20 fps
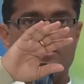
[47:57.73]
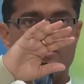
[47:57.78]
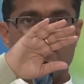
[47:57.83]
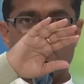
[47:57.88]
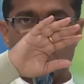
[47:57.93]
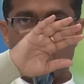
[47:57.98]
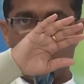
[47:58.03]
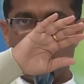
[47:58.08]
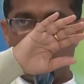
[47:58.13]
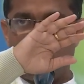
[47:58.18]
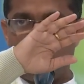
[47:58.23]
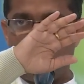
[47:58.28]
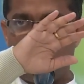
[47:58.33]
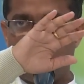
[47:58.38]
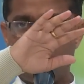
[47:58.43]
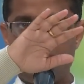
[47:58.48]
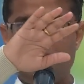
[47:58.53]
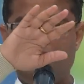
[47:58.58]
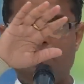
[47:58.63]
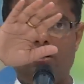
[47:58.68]
can
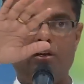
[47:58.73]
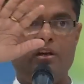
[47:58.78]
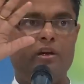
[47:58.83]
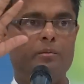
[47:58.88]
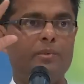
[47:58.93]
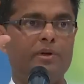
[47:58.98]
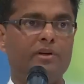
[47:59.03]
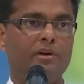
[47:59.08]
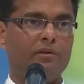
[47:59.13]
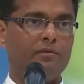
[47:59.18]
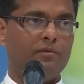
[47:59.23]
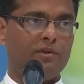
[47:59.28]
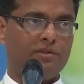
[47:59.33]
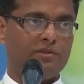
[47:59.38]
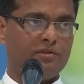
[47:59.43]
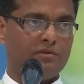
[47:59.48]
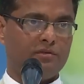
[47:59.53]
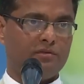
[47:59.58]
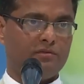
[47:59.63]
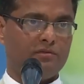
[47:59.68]
have that unlimited
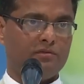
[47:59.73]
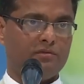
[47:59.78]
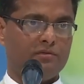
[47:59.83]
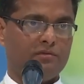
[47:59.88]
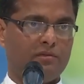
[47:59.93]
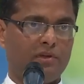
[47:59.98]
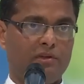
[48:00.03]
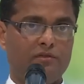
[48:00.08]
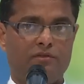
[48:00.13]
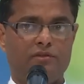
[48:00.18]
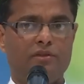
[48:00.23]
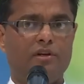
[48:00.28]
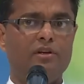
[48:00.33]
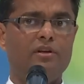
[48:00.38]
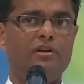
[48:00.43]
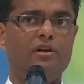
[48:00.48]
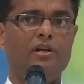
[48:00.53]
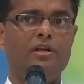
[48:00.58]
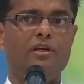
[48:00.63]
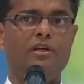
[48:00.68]
vision, and
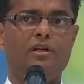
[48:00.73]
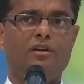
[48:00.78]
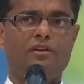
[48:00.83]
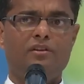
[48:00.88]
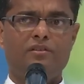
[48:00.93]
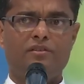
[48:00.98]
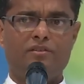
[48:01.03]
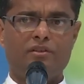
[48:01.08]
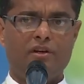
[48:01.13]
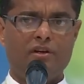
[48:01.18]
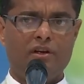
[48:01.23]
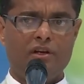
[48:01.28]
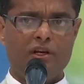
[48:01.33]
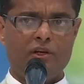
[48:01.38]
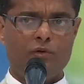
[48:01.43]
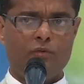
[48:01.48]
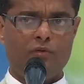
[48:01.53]
suddenly you